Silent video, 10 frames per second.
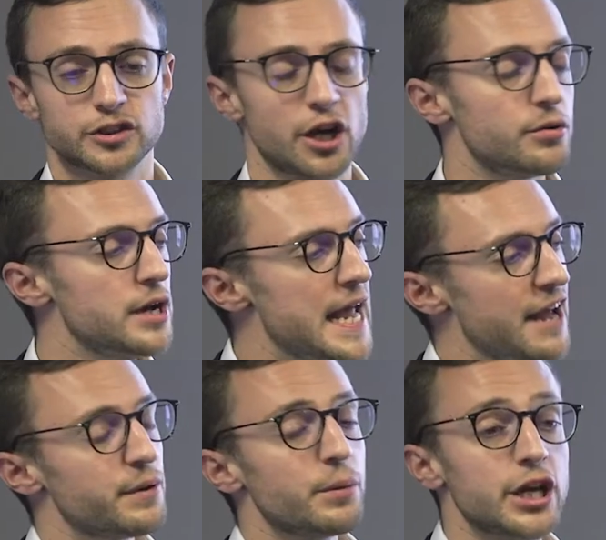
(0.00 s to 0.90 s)
So
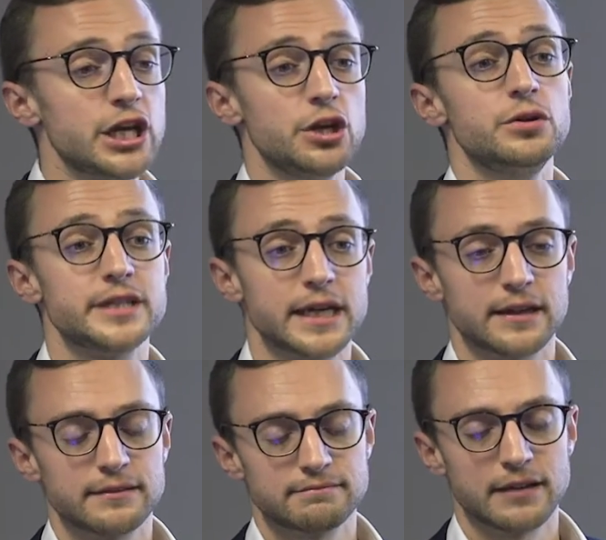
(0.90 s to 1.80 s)
if we want to use
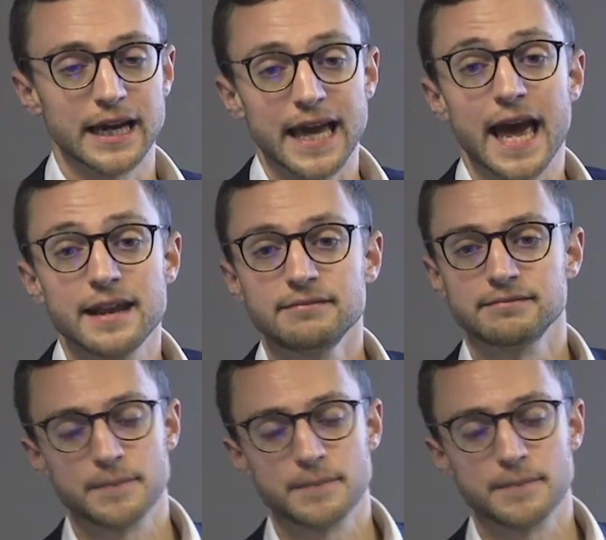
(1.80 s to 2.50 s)
it again,